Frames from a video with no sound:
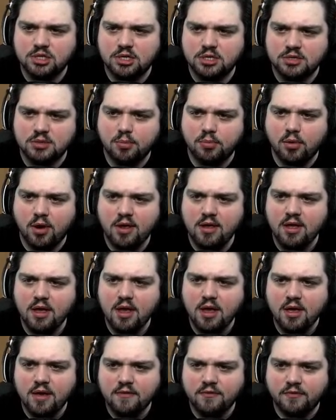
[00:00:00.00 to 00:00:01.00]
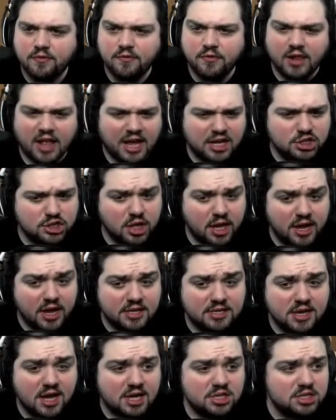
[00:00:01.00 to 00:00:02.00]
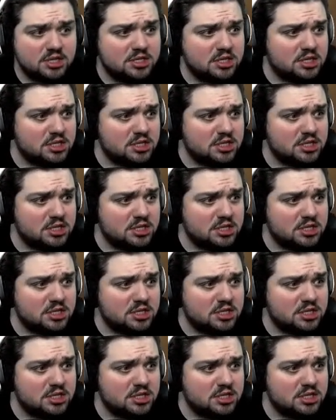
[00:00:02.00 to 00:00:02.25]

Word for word: There's a bright flashlight attached. Is this